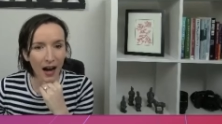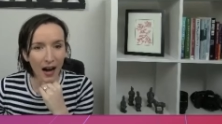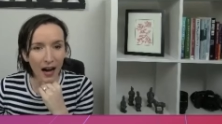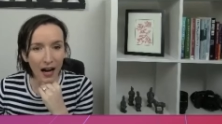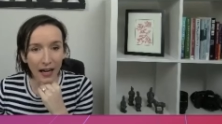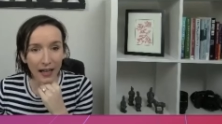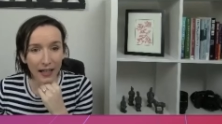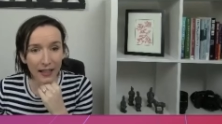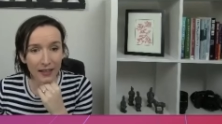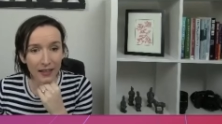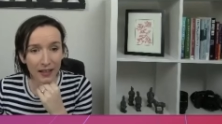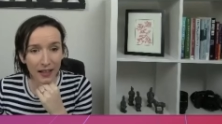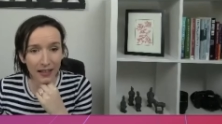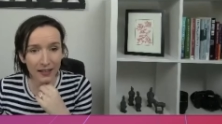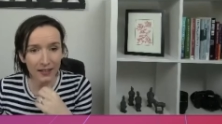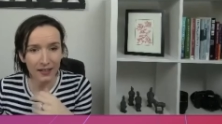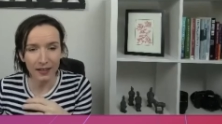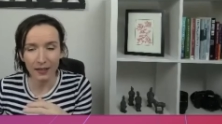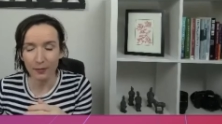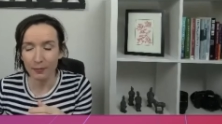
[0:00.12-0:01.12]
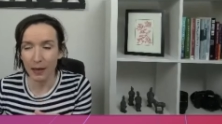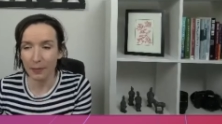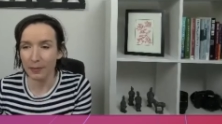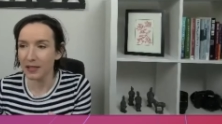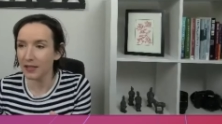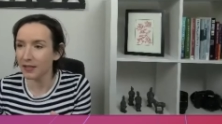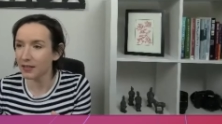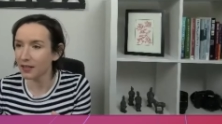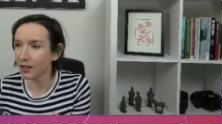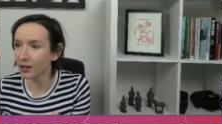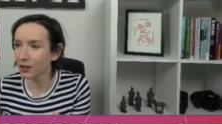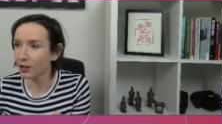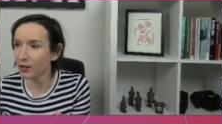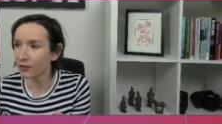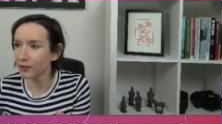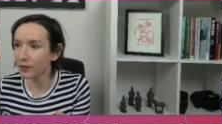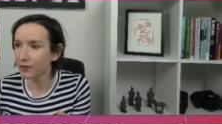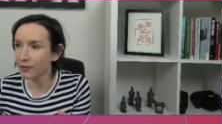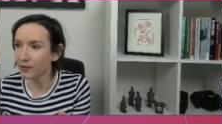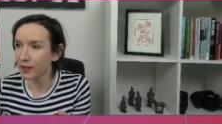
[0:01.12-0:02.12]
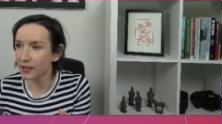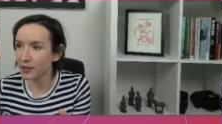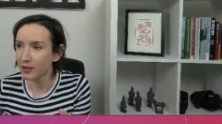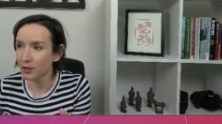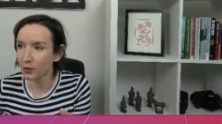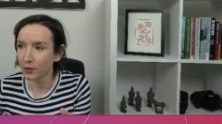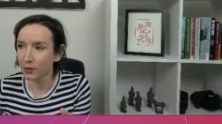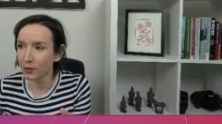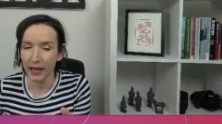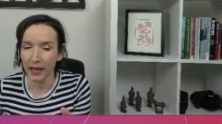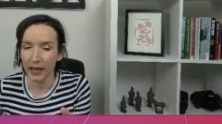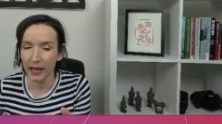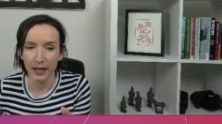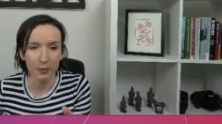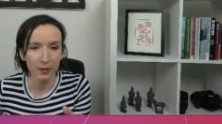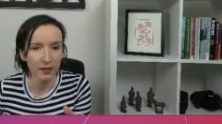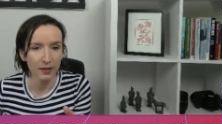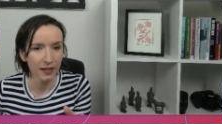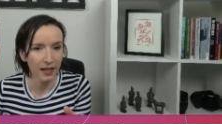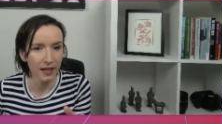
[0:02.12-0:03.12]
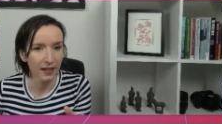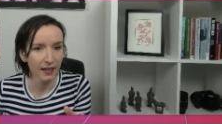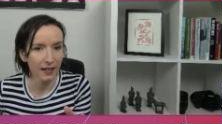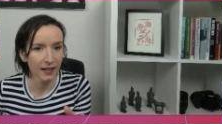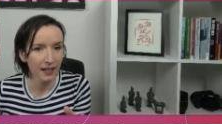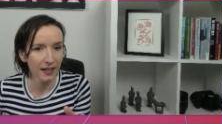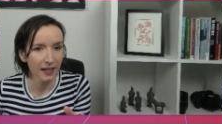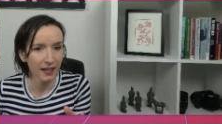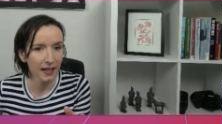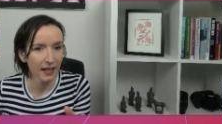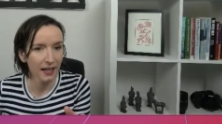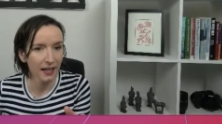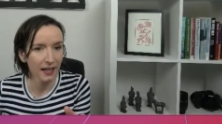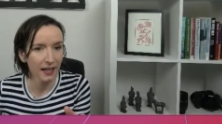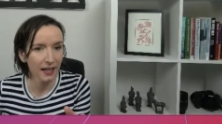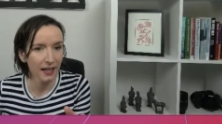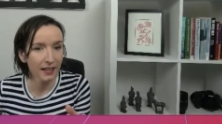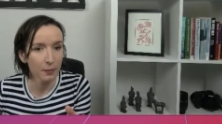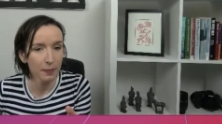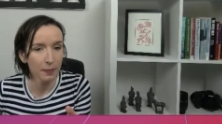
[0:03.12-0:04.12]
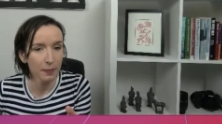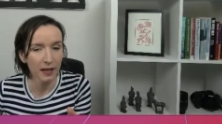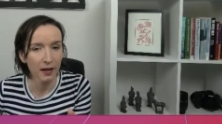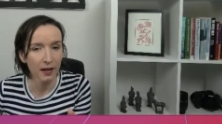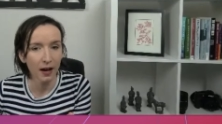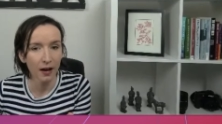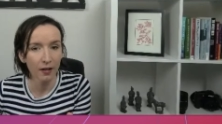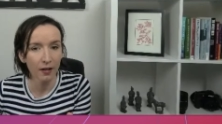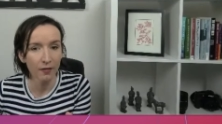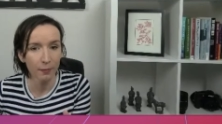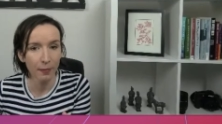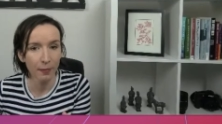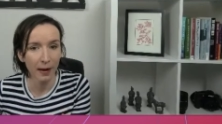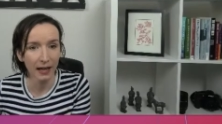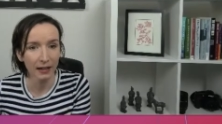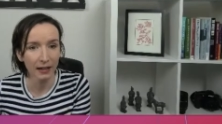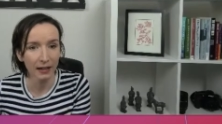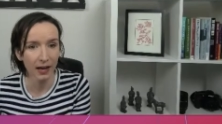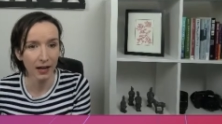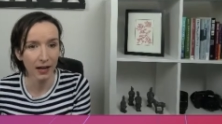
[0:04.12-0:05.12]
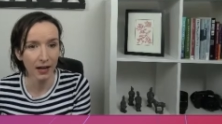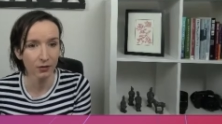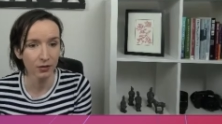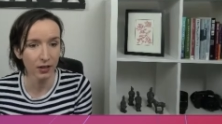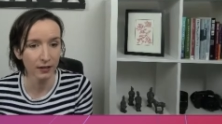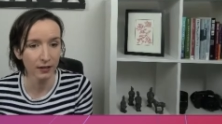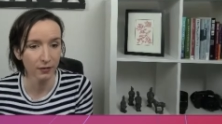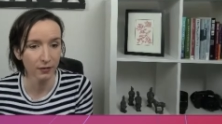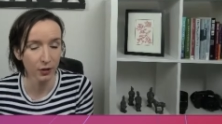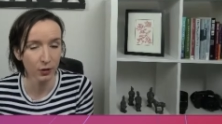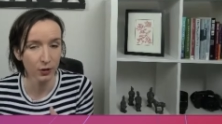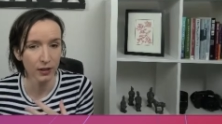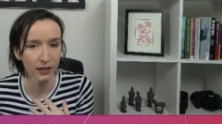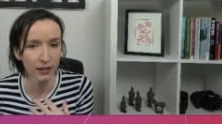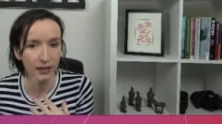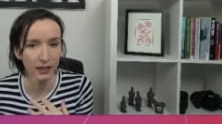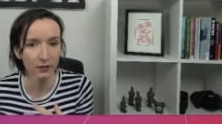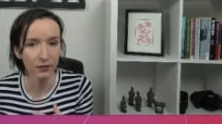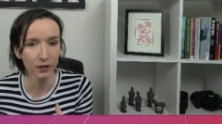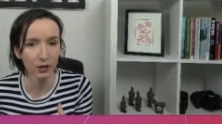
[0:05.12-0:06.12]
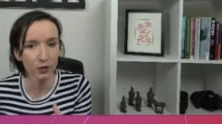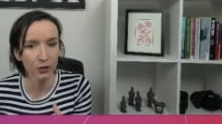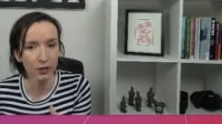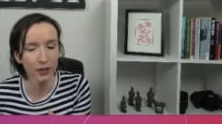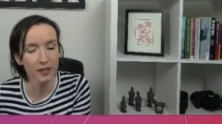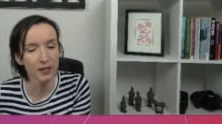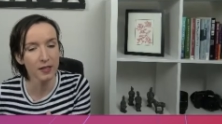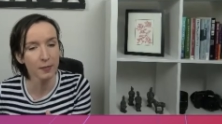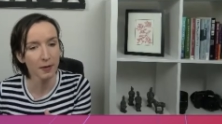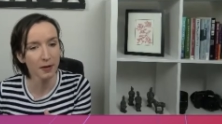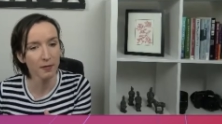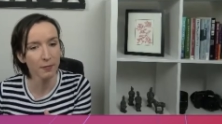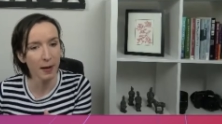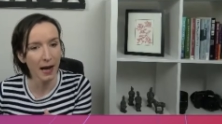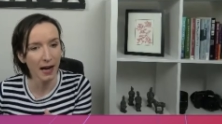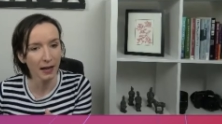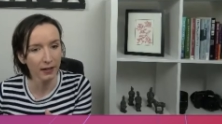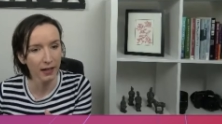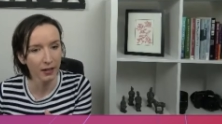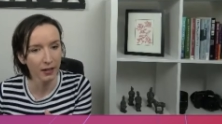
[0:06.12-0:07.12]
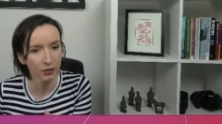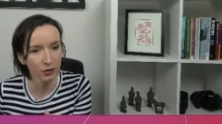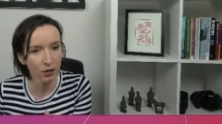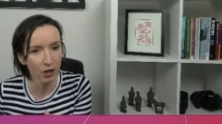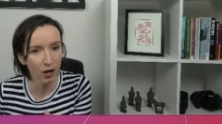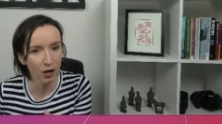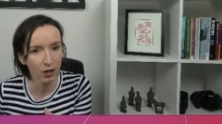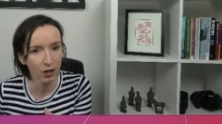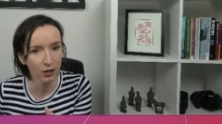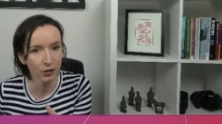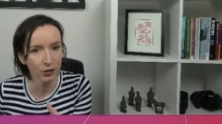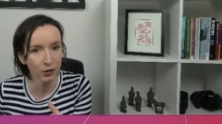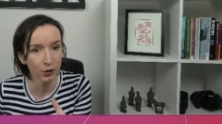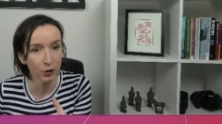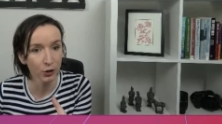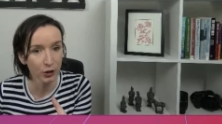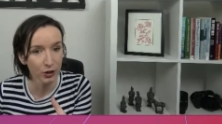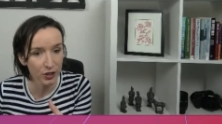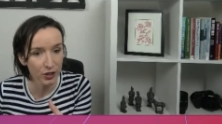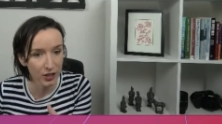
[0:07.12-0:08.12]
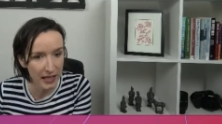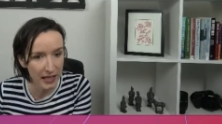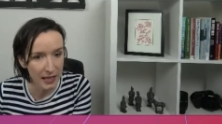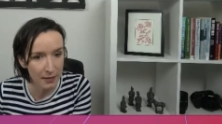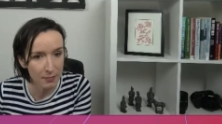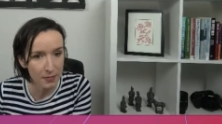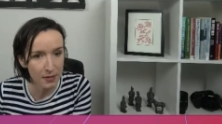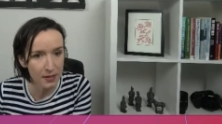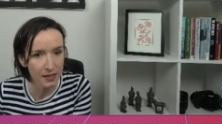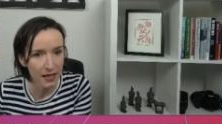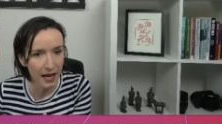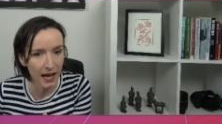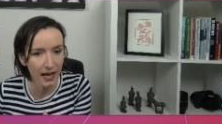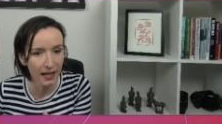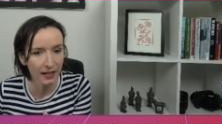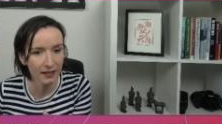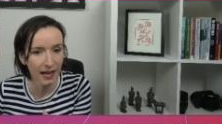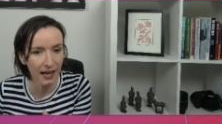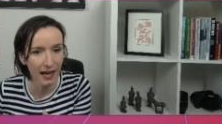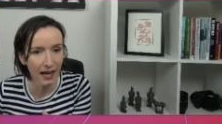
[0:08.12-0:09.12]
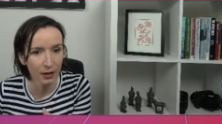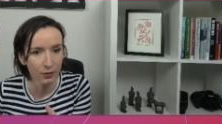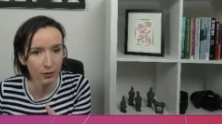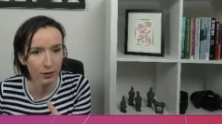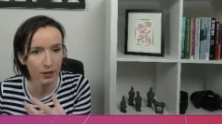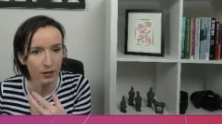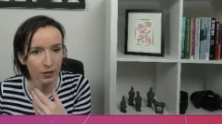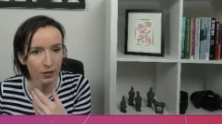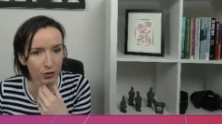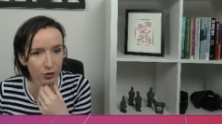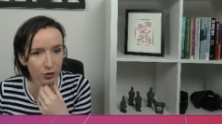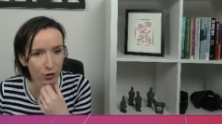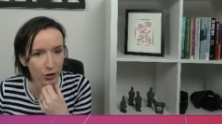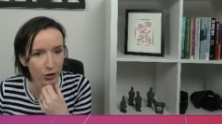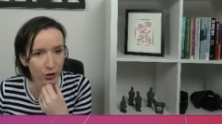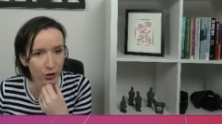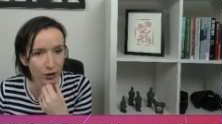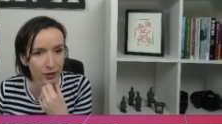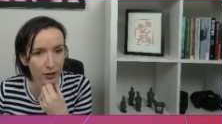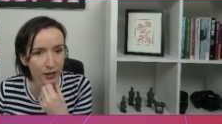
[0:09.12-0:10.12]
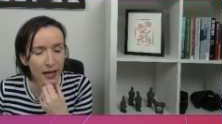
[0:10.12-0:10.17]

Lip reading: I'd like to maybe start off, if that's okay, with getting a little bit of background. If you could give the audience a bit of background on your teams and how they're structured.